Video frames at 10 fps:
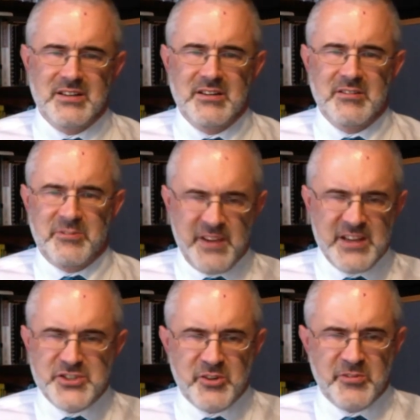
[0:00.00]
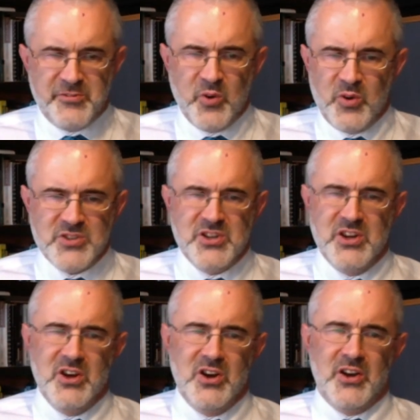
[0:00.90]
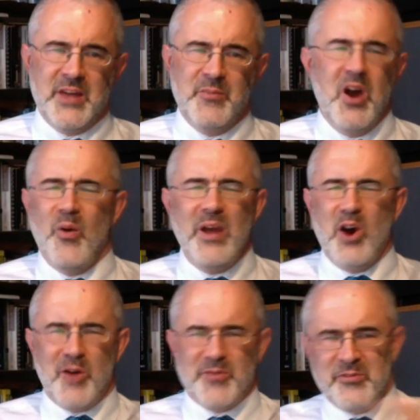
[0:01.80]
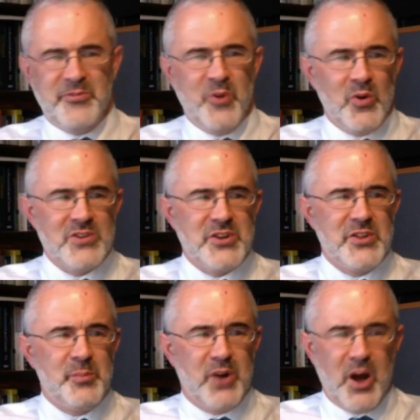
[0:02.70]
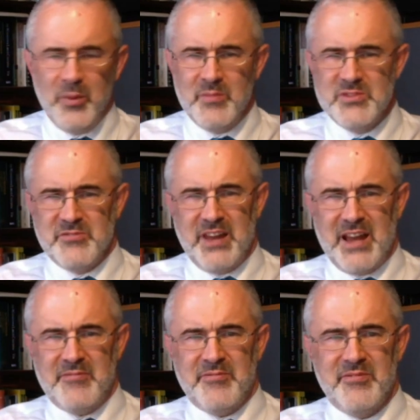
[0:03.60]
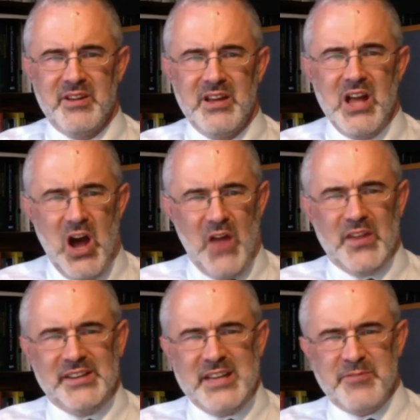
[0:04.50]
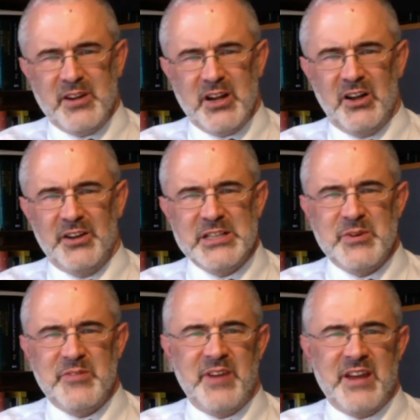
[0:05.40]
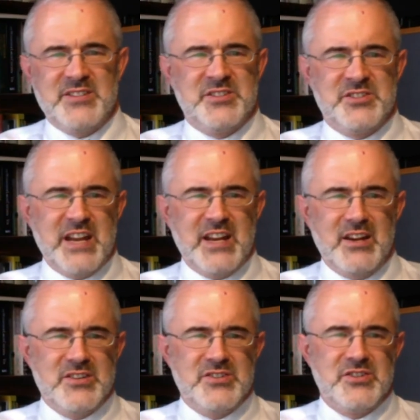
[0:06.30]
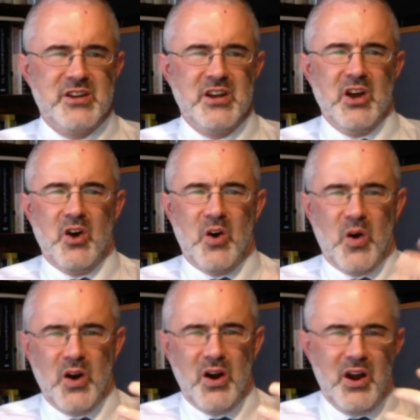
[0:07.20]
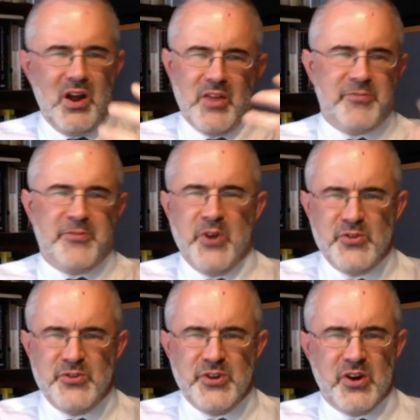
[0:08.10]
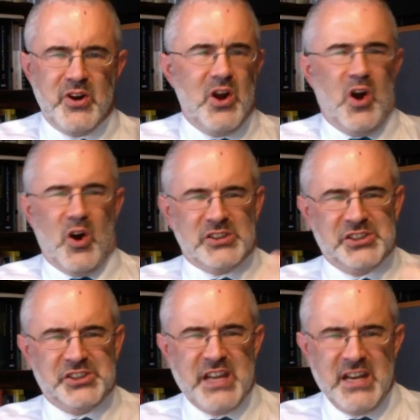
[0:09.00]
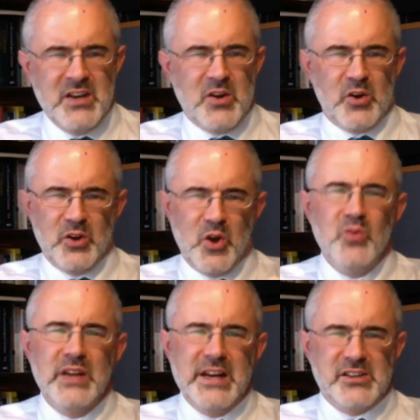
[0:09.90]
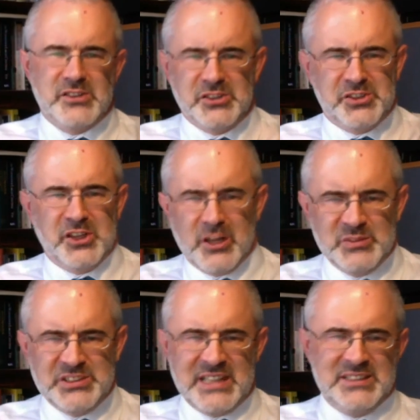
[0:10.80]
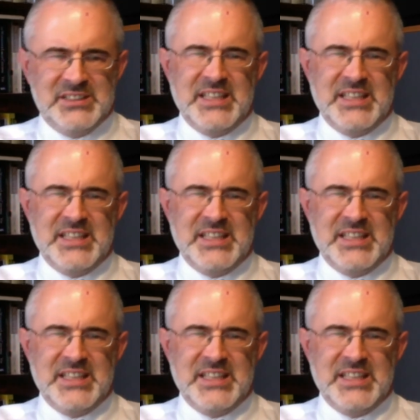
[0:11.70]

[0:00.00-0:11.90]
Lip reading: Fix your focus on him. We often focus on the problems of life, on the difficulties we face, sickness, or the future, or sin, or loneliness, or circumstances.